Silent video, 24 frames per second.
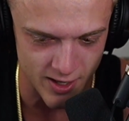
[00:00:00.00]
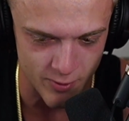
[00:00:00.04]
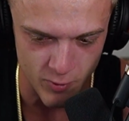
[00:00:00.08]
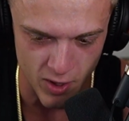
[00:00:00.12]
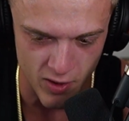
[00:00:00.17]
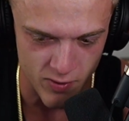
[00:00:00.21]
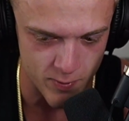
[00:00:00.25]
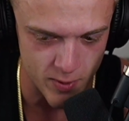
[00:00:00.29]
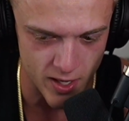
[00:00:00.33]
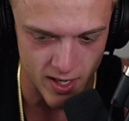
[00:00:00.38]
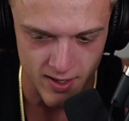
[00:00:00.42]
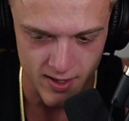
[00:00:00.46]

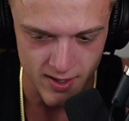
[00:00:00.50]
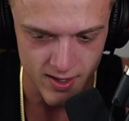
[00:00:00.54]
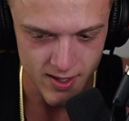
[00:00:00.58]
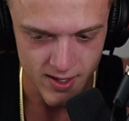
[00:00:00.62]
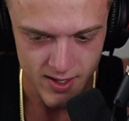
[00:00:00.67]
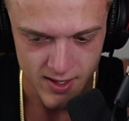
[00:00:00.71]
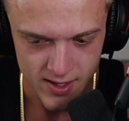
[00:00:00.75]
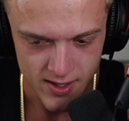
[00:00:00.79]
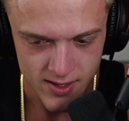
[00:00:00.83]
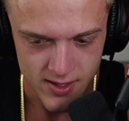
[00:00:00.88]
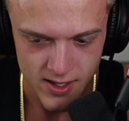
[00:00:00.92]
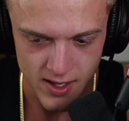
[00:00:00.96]
with me.
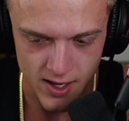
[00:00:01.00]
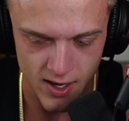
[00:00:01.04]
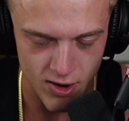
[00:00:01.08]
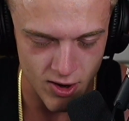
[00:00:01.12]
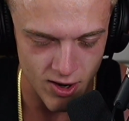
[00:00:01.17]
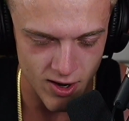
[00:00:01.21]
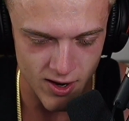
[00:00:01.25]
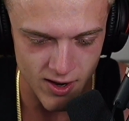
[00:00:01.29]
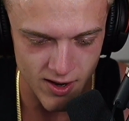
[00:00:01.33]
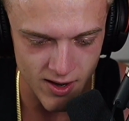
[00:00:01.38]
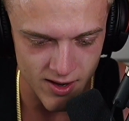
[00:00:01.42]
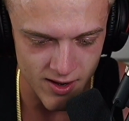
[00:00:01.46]

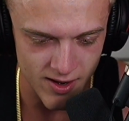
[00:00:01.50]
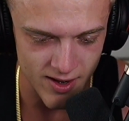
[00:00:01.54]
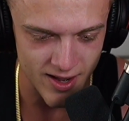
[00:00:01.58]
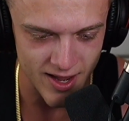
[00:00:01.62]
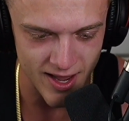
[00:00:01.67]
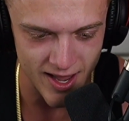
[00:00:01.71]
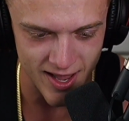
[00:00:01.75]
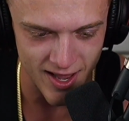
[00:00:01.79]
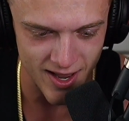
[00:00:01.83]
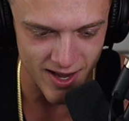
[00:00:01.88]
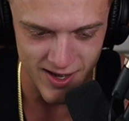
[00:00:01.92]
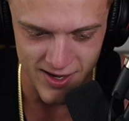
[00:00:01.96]
Uh,
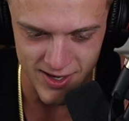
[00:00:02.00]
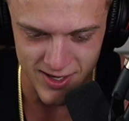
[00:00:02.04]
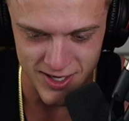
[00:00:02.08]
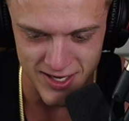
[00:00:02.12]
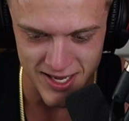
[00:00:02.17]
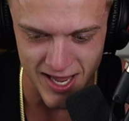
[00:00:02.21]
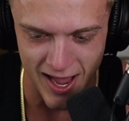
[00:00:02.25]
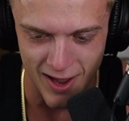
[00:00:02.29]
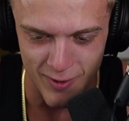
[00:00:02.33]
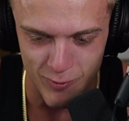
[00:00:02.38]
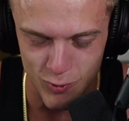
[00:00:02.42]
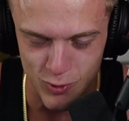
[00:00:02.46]
and
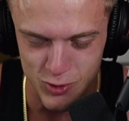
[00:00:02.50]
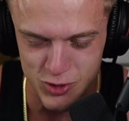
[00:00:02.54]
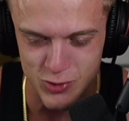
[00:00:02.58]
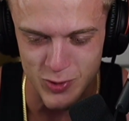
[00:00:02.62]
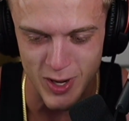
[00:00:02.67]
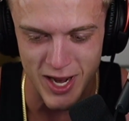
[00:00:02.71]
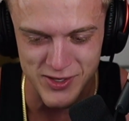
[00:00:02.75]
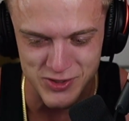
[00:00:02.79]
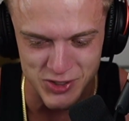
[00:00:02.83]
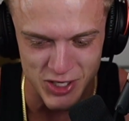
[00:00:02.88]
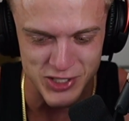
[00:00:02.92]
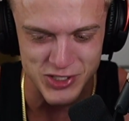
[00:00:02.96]
yeah, we'll
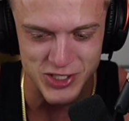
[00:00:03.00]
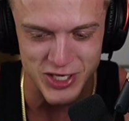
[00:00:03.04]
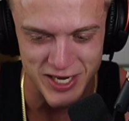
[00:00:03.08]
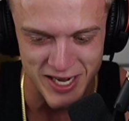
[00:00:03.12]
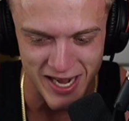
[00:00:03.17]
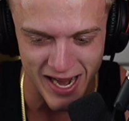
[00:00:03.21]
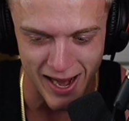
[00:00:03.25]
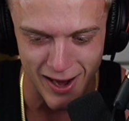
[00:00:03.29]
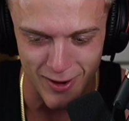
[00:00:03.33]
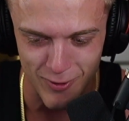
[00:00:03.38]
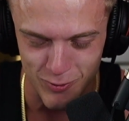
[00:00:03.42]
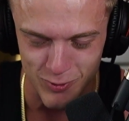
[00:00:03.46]
transition
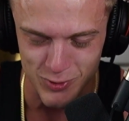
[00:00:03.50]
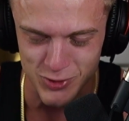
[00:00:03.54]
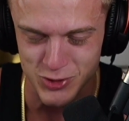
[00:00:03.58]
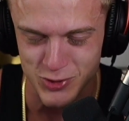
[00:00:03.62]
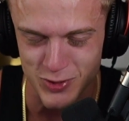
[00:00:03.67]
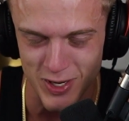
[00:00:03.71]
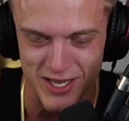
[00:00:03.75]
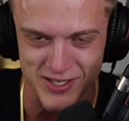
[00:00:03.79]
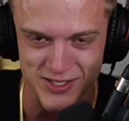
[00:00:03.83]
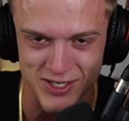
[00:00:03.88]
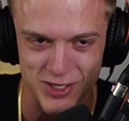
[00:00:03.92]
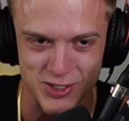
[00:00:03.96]
now. We'll
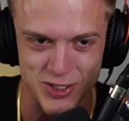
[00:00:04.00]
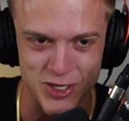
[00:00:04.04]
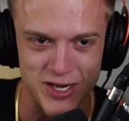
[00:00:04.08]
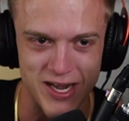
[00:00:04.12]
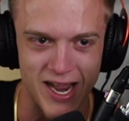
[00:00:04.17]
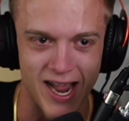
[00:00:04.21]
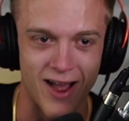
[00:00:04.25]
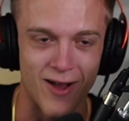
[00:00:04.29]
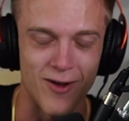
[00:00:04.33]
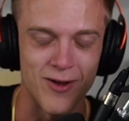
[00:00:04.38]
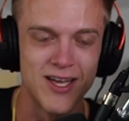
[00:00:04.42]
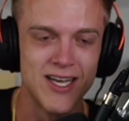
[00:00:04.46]
transition
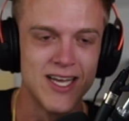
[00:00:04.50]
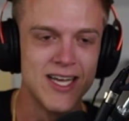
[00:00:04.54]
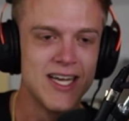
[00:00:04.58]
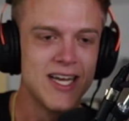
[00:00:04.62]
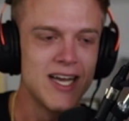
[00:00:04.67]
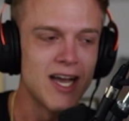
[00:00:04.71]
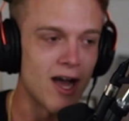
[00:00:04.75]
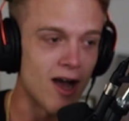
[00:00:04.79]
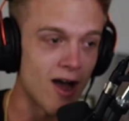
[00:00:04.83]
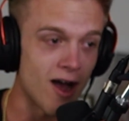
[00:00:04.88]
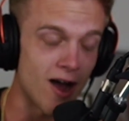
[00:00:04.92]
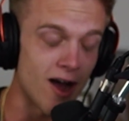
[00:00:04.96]
now.
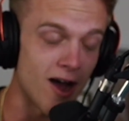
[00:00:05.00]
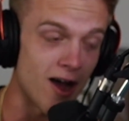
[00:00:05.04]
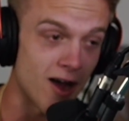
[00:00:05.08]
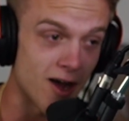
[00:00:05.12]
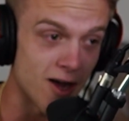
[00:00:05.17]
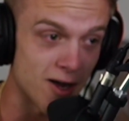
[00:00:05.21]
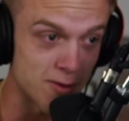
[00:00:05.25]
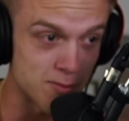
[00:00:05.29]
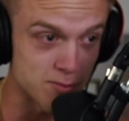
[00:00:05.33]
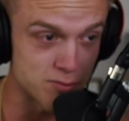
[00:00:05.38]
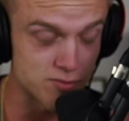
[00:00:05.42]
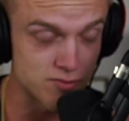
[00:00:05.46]

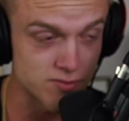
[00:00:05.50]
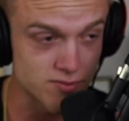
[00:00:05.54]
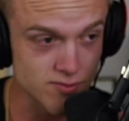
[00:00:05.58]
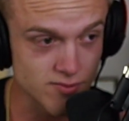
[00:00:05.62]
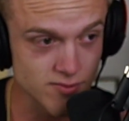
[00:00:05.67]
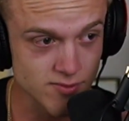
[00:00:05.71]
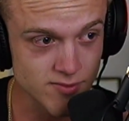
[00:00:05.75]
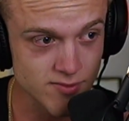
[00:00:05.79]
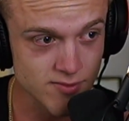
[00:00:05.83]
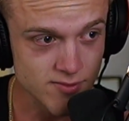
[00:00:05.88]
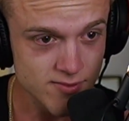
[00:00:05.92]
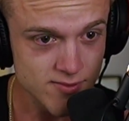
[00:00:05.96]
Um,
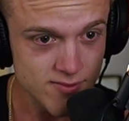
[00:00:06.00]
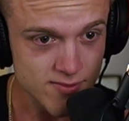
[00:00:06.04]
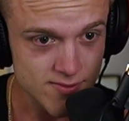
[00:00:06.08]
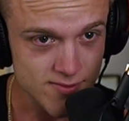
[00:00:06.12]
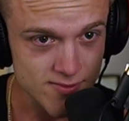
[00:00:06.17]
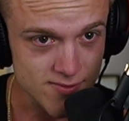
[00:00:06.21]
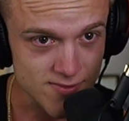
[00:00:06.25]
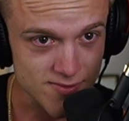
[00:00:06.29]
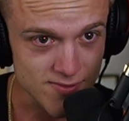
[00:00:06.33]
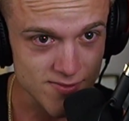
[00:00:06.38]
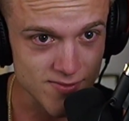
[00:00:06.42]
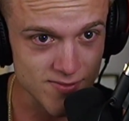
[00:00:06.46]

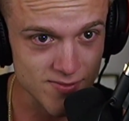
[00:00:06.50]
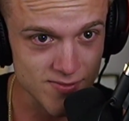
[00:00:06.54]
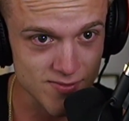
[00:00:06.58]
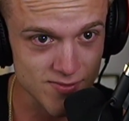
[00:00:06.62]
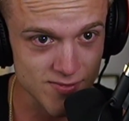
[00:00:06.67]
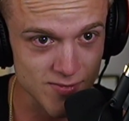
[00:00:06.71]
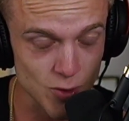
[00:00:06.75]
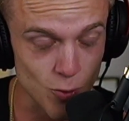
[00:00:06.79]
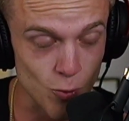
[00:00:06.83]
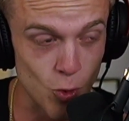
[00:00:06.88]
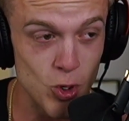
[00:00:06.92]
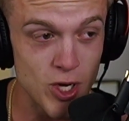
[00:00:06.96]

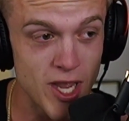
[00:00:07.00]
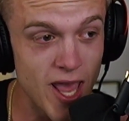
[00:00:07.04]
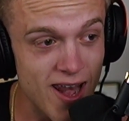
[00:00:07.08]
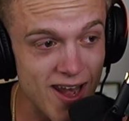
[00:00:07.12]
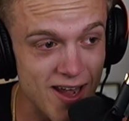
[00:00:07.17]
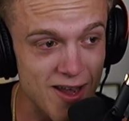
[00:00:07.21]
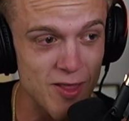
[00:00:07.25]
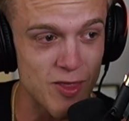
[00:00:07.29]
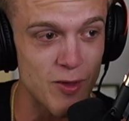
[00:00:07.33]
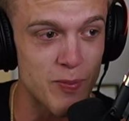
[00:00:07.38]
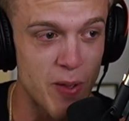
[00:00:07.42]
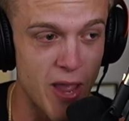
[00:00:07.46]
we'll get
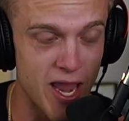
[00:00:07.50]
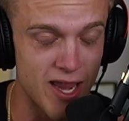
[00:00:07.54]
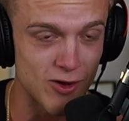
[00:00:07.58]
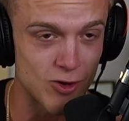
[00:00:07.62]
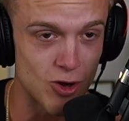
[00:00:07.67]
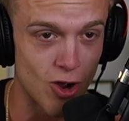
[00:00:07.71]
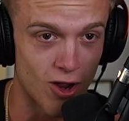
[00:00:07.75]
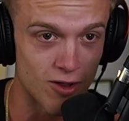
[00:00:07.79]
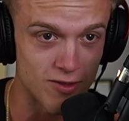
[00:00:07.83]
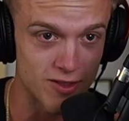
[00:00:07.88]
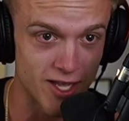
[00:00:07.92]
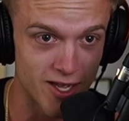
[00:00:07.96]
into the pain
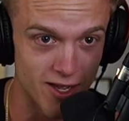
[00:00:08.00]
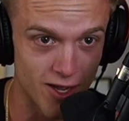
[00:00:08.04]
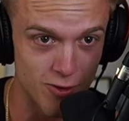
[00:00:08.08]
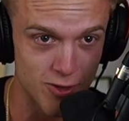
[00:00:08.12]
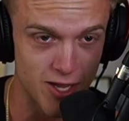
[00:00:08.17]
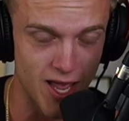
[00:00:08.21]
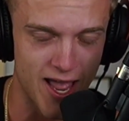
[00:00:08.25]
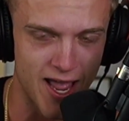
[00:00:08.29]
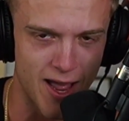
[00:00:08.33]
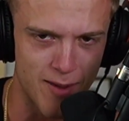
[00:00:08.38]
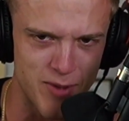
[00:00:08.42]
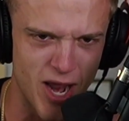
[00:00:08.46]
gauntlet.
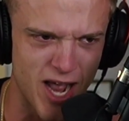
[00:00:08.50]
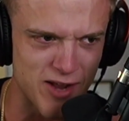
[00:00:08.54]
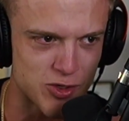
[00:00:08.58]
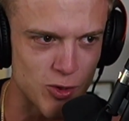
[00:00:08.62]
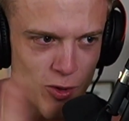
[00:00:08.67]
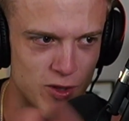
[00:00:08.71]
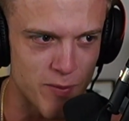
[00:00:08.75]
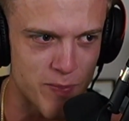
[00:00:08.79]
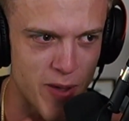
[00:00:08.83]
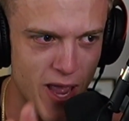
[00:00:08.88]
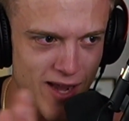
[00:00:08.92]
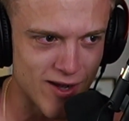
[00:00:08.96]
Okay, I'm not
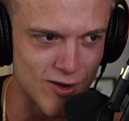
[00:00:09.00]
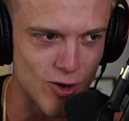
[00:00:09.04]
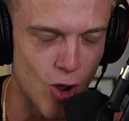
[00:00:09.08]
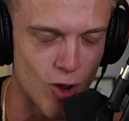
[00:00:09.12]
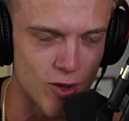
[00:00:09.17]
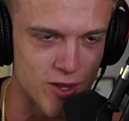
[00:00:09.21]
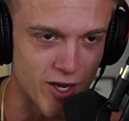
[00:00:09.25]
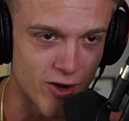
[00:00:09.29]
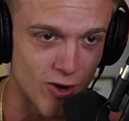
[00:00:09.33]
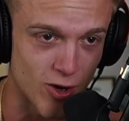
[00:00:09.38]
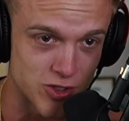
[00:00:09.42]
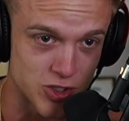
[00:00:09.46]
doing the pain
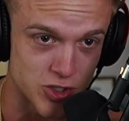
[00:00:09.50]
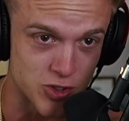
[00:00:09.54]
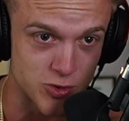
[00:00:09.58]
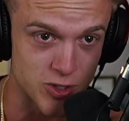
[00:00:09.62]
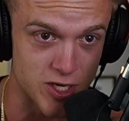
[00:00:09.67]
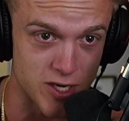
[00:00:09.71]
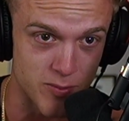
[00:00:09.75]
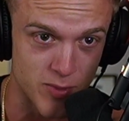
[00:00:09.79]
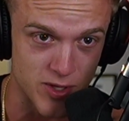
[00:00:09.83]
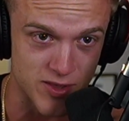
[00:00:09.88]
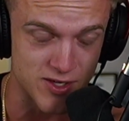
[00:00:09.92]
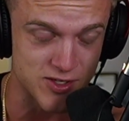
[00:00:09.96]
gauntlet on
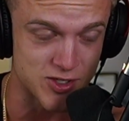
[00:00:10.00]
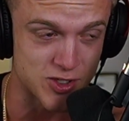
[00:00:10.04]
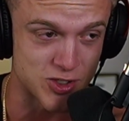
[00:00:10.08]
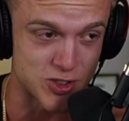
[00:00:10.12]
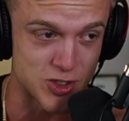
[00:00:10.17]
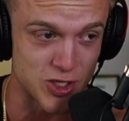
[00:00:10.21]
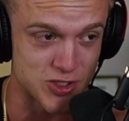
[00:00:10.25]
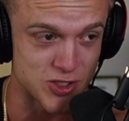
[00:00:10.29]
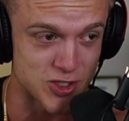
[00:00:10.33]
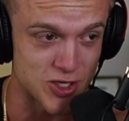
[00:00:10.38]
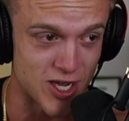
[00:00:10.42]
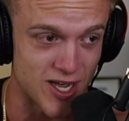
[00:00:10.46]
stream, but this is
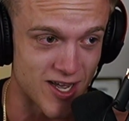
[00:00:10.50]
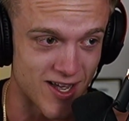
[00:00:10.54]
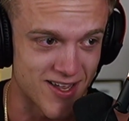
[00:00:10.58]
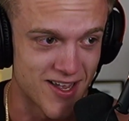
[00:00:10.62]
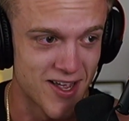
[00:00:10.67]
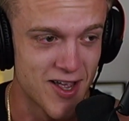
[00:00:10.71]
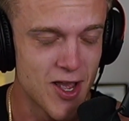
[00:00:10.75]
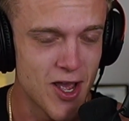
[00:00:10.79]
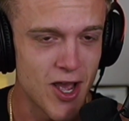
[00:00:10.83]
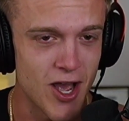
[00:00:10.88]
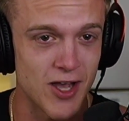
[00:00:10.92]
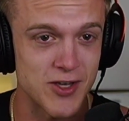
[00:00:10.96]
just a
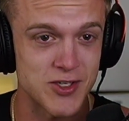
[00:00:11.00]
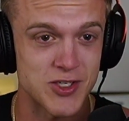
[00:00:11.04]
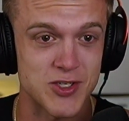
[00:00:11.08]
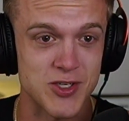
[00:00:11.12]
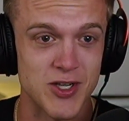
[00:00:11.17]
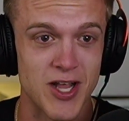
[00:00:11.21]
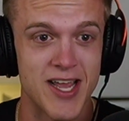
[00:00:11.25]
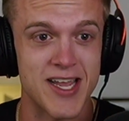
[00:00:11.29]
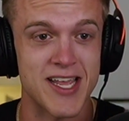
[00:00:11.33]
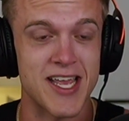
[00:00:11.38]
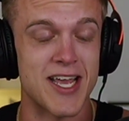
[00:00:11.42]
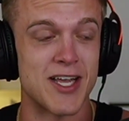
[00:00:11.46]
a
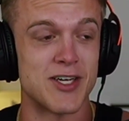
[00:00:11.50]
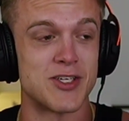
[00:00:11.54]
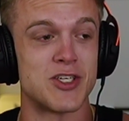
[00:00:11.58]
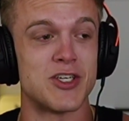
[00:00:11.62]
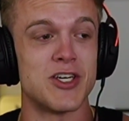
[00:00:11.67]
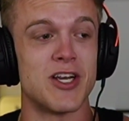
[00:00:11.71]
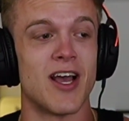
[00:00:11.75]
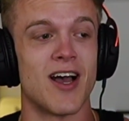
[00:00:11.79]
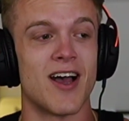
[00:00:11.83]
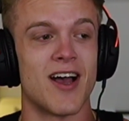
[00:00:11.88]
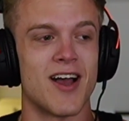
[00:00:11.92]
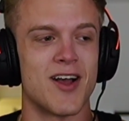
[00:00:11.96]
slight issue,
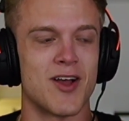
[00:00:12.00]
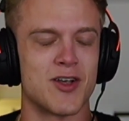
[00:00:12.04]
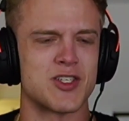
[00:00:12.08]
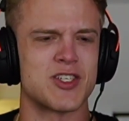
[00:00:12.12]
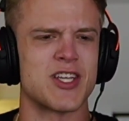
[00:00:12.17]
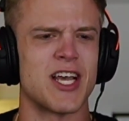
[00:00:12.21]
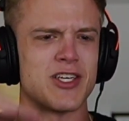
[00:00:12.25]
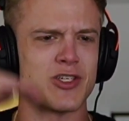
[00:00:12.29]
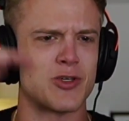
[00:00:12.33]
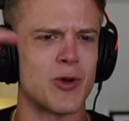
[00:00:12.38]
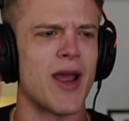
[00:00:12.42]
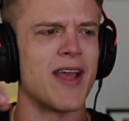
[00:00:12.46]
a, a
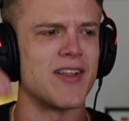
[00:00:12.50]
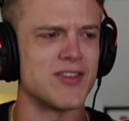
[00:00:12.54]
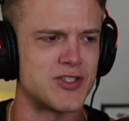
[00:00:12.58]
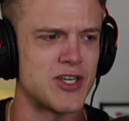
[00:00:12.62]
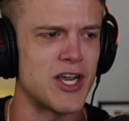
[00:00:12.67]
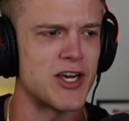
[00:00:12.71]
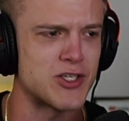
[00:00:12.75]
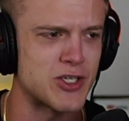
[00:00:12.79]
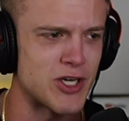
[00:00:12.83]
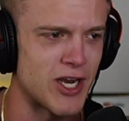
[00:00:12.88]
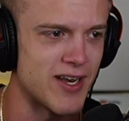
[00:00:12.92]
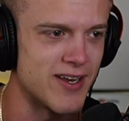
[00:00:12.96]
slight
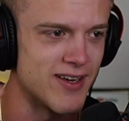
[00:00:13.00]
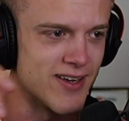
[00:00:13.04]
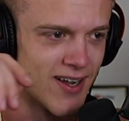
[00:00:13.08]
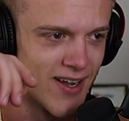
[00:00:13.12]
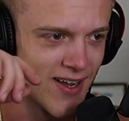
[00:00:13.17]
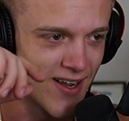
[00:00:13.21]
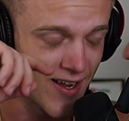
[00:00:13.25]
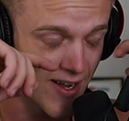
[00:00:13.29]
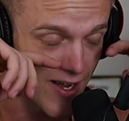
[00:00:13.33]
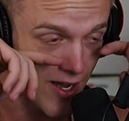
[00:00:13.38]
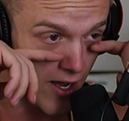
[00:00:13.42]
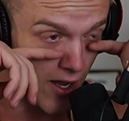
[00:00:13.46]
transition.
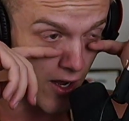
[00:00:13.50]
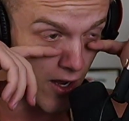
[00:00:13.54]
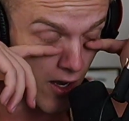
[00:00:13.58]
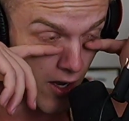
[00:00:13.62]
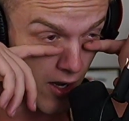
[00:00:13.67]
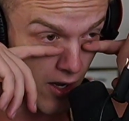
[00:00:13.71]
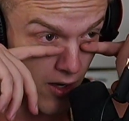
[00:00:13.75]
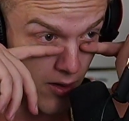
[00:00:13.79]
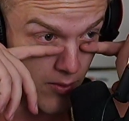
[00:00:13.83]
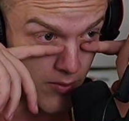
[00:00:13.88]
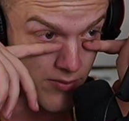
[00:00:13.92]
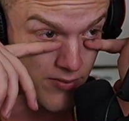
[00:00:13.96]

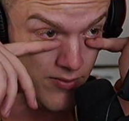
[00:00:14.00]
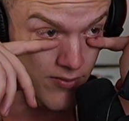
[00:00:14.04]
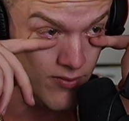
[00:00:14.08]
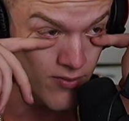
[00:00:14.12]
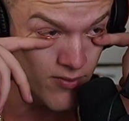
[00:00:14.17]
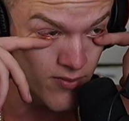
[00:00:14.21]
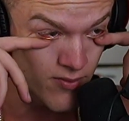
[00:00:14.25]
Um,